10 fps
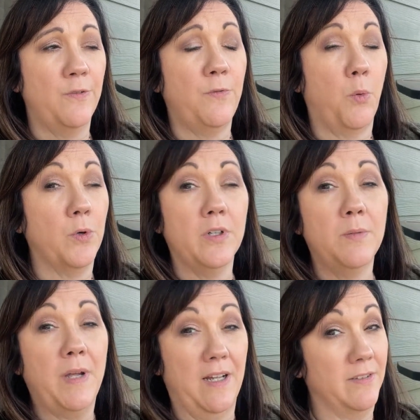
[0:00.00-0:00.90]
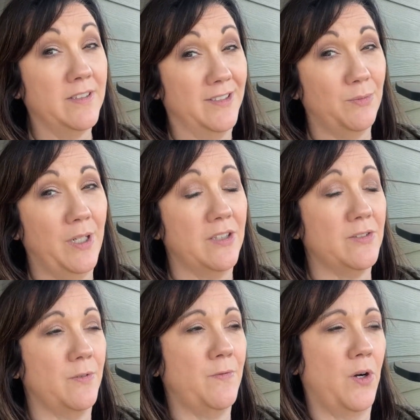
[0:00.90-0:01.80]
four pounds this week
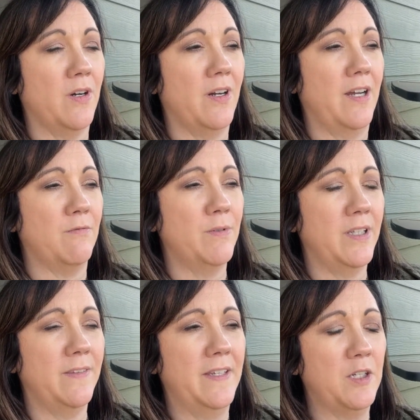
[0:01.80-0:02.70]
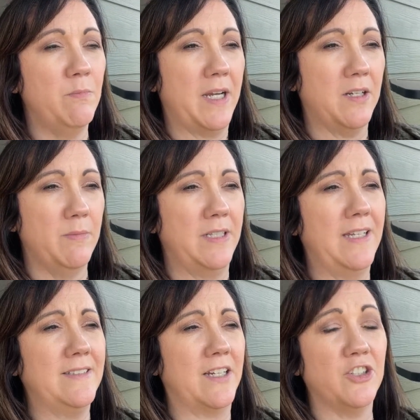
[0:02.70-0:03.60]
so far. I really think my, and
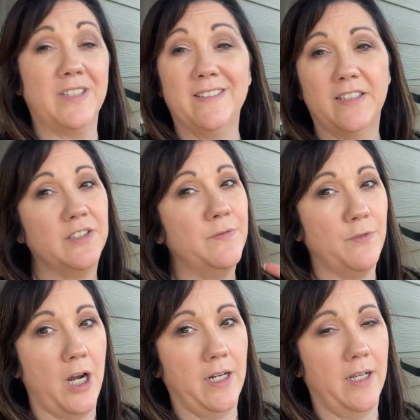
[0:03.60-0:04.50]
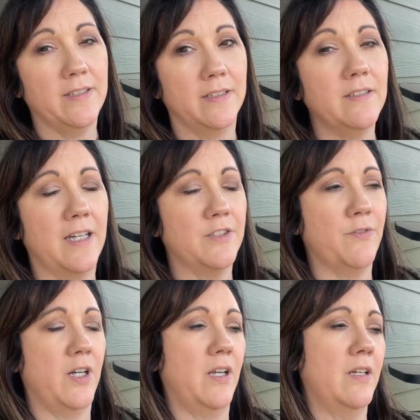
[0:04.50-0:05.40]
that's actually since Friday, since last
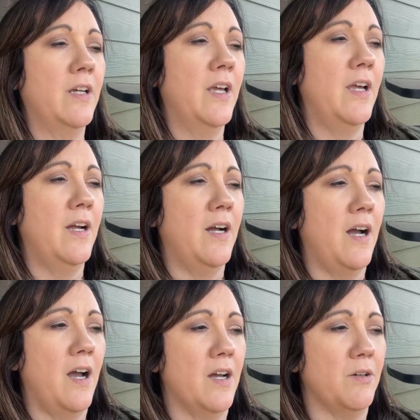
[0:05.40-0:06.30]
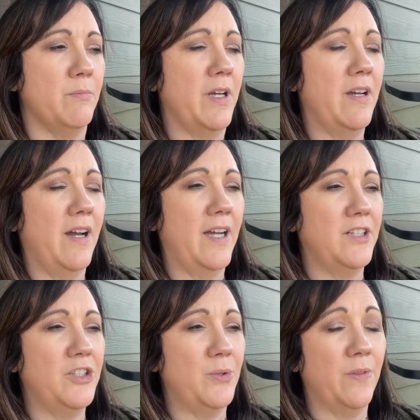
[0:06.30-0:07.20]
Friday. Um, I
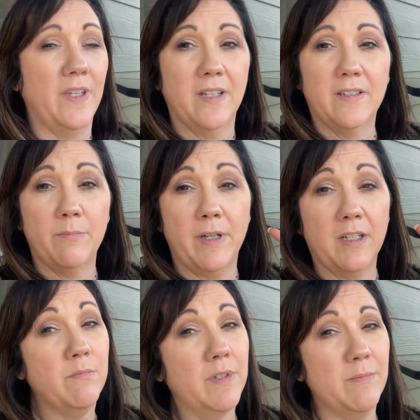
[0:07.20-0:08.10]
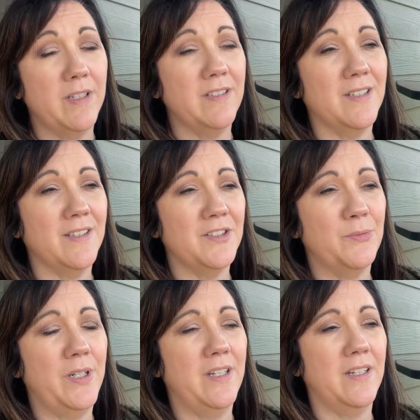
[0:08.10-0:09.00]
do think that my commitment this
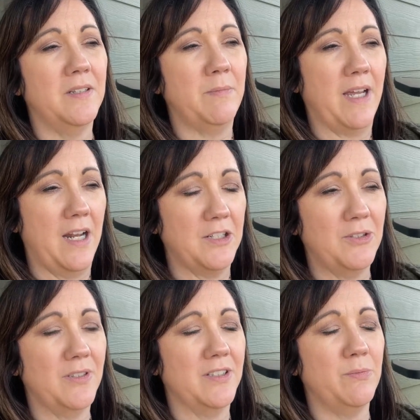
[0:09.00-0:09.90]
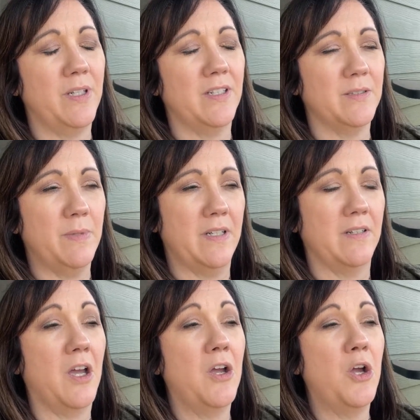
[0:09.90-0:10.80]
week, my attitude this week has been